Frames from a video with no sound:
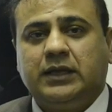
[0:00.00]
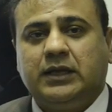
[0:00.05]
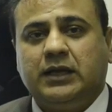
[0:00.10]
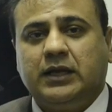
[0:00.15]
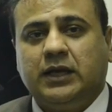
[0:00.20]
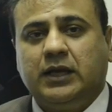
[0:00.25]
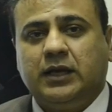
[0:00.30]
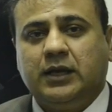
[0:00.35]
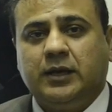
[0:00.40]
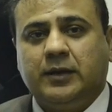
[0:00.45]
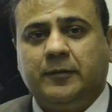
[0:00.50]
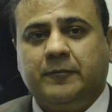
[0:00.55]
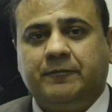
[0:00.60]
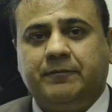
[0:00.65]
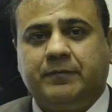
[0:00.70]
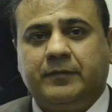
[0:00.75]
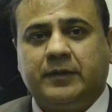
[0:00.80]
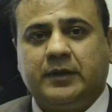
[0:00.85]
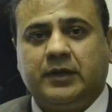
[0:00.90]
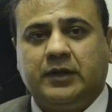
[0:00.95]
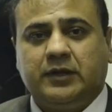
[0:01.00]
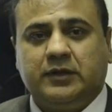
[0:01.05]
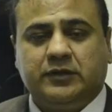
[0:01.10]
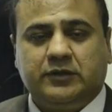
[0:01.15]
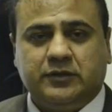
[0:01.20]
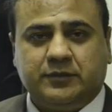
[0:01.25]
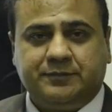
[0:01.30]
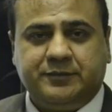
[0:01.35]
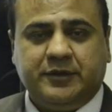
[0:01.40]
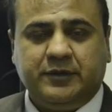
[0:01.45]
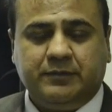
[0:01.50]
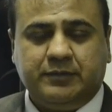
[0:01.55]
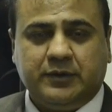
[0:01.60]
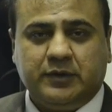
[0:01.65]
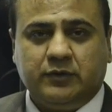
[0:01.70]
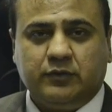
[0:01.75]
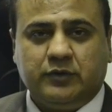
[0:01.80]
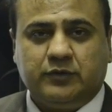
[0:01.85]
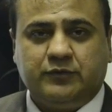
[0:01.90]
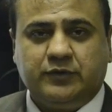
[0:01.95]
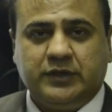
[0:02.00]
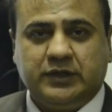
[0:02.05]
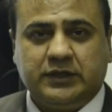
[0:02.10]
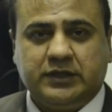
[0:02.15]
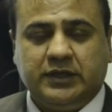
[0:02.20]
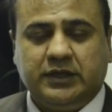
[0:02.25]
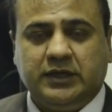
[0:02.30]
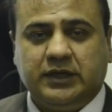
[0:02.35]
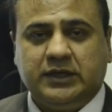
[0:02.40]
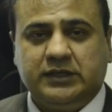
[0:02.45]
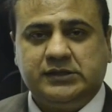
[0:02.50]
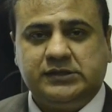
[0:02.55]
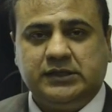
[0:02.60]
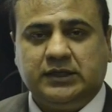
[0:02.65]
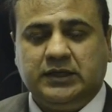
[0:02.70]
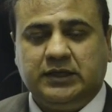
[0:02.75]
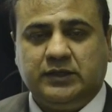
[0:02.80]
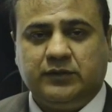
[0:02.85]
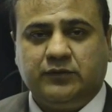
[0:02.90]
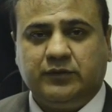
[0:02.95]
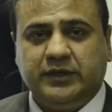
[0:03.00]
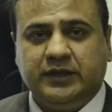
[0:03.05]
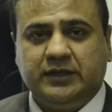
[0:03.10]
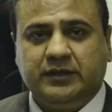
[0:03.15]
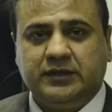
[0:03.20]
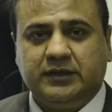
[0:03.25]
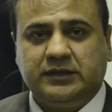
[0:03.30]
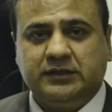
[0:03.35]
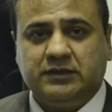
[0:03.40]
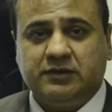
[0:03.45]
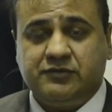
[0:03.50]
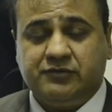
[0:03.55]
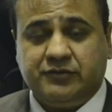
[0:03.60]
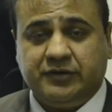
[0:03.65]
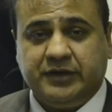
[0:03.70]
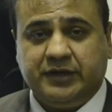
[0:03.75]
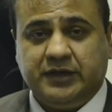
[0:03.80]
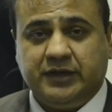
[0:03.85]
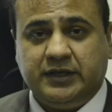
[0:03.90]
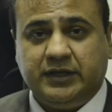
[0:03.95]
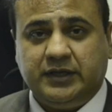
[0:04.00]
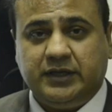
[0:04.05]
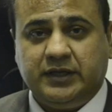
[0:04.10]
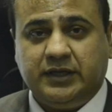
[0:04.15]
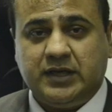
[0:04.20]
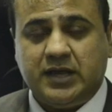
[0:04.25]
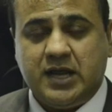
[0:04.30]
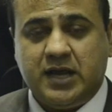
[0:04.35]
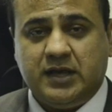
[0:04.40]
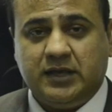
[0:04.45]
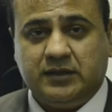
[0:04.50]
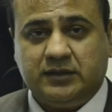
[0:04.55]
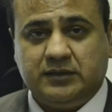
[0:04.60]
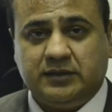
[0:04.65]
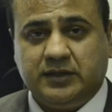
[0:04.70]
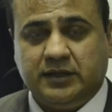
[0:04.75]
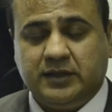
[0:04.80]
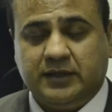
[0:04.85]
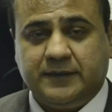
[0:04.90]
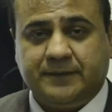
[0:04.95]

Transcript: The people who are working and dealing with the treasury and